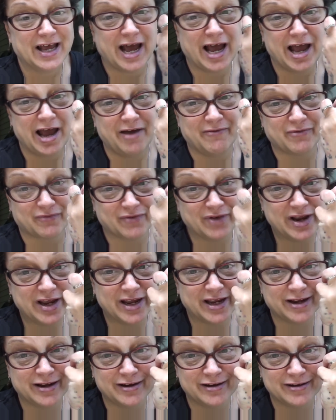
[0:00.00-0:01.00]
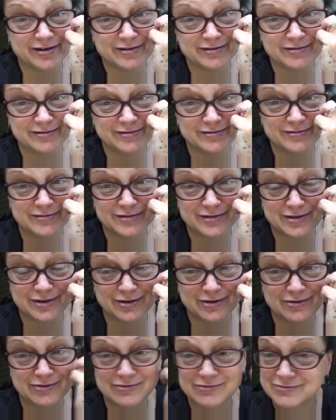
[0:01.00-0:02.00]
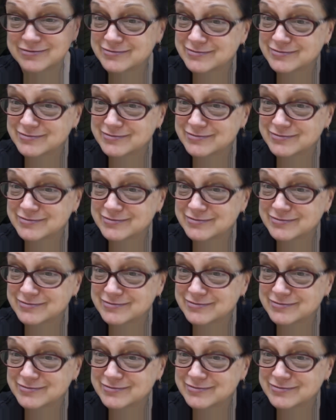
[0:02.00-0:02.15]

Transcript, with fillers: I have a ring, so